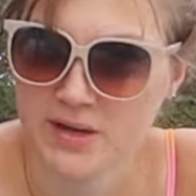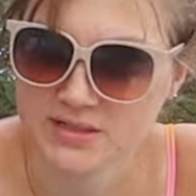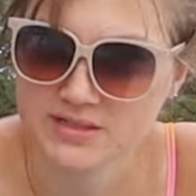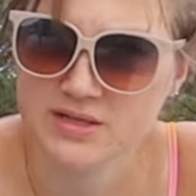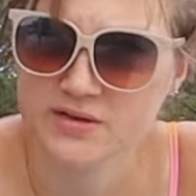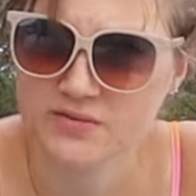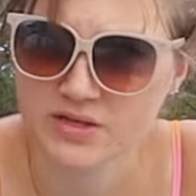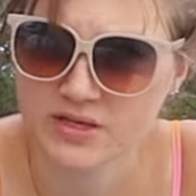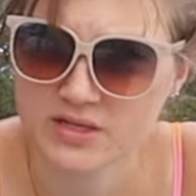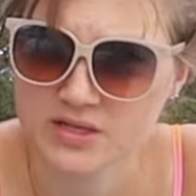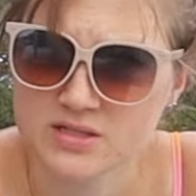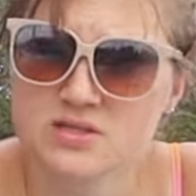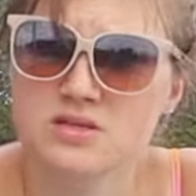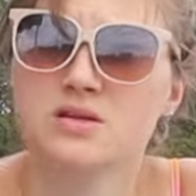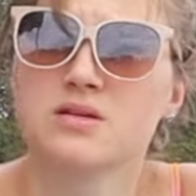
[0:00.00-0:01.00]

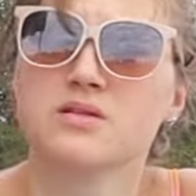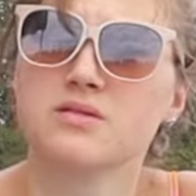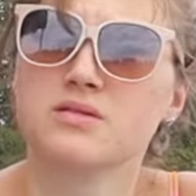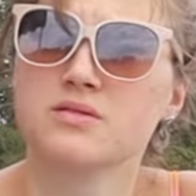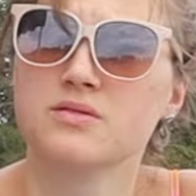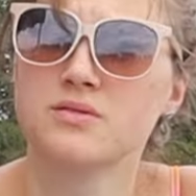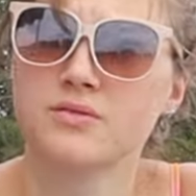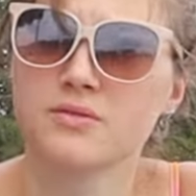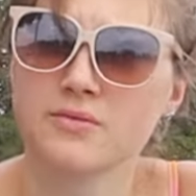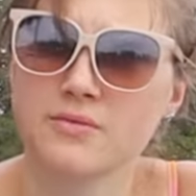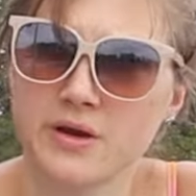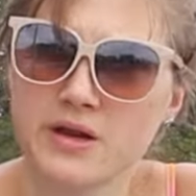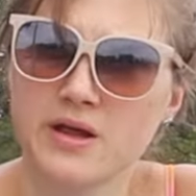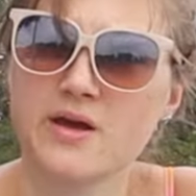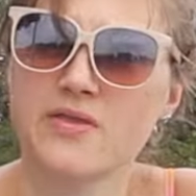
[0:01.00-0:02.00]
activities,
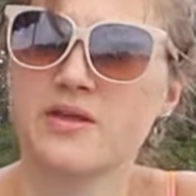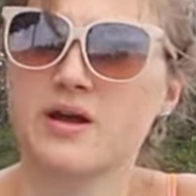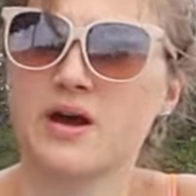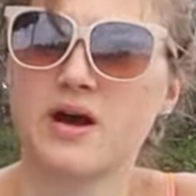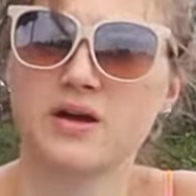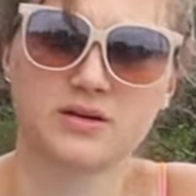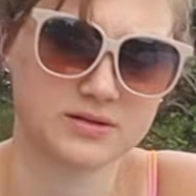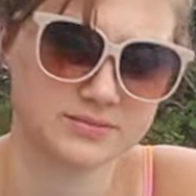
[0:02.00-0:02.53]
reading on the dock.